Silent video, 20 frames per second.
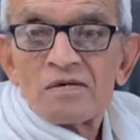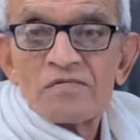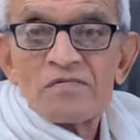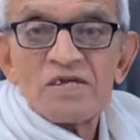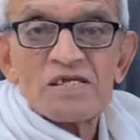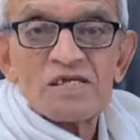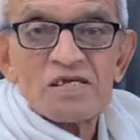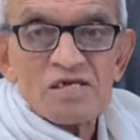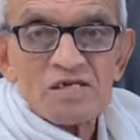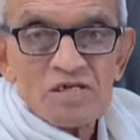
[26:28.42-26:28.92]

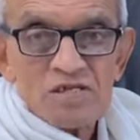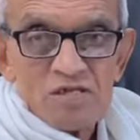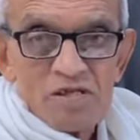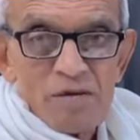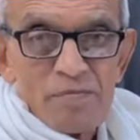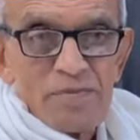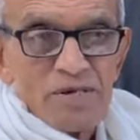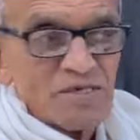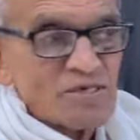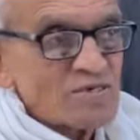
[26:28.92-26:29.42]
which is
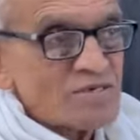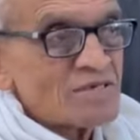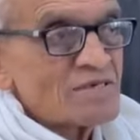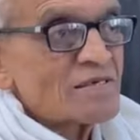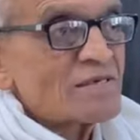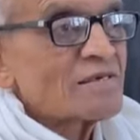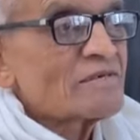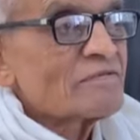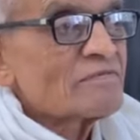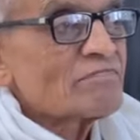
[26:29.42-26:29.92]

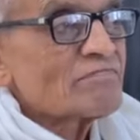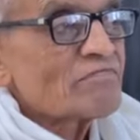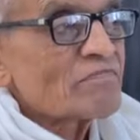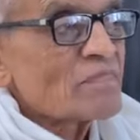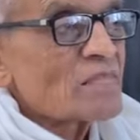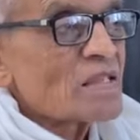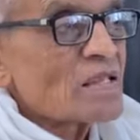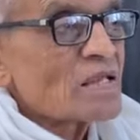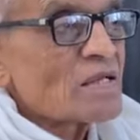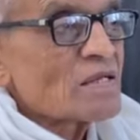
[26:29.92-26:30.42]
tamas,
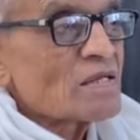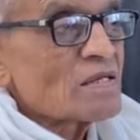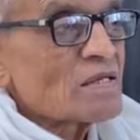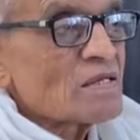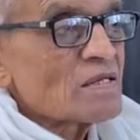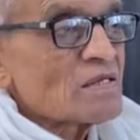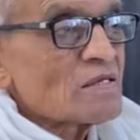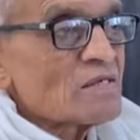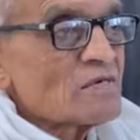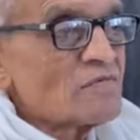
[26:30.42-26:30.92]

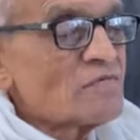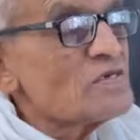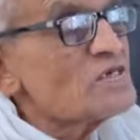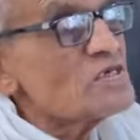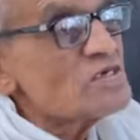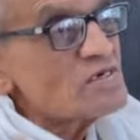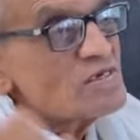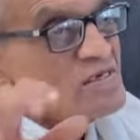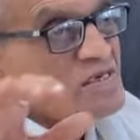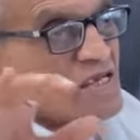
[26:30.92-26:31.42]

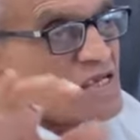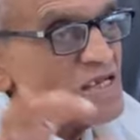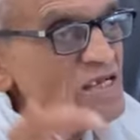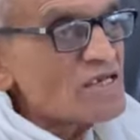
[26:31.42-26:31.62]
which is